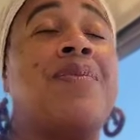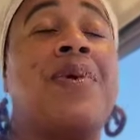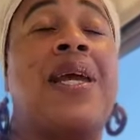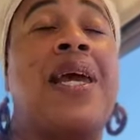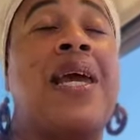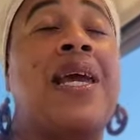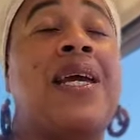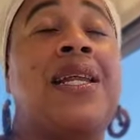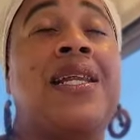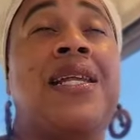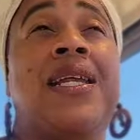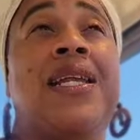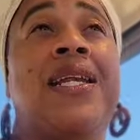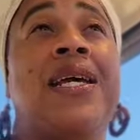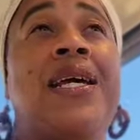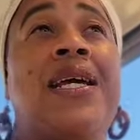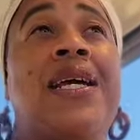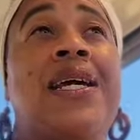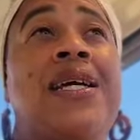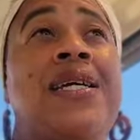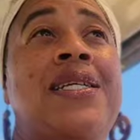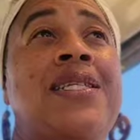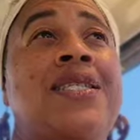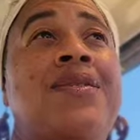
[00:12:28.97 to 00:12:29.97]

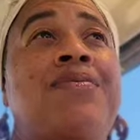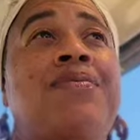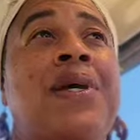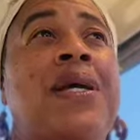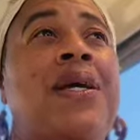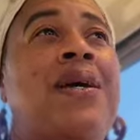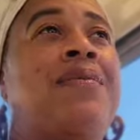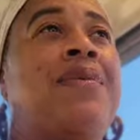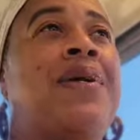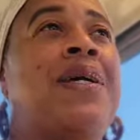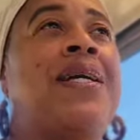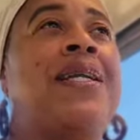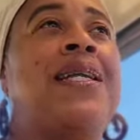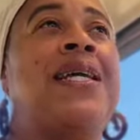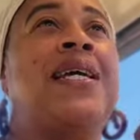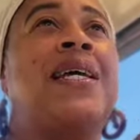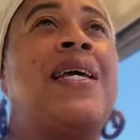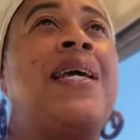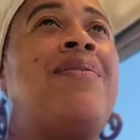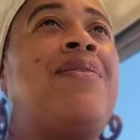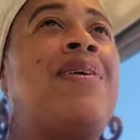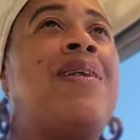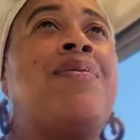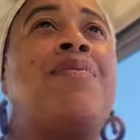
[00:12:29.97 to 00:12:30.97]
Candylands. I mean,
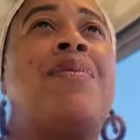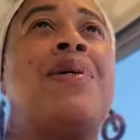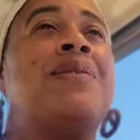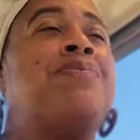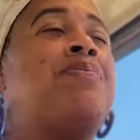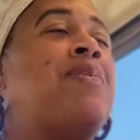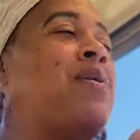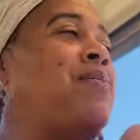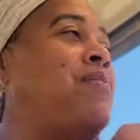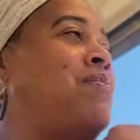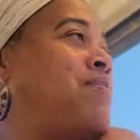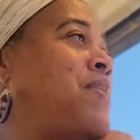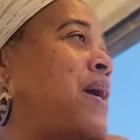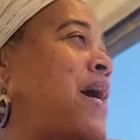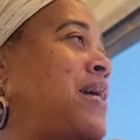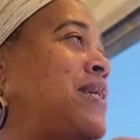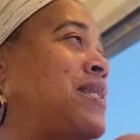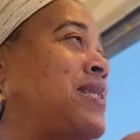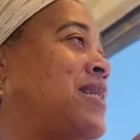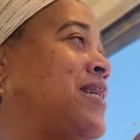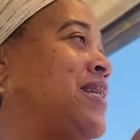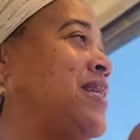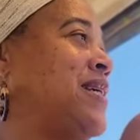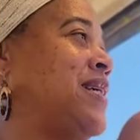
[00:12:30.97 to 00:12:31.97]
even in
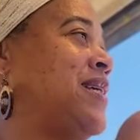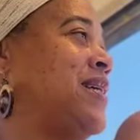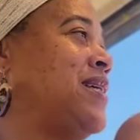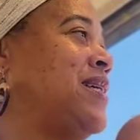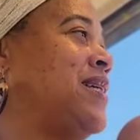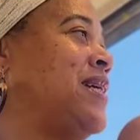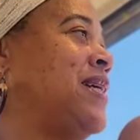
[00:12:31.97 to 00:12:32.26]
Mombasa,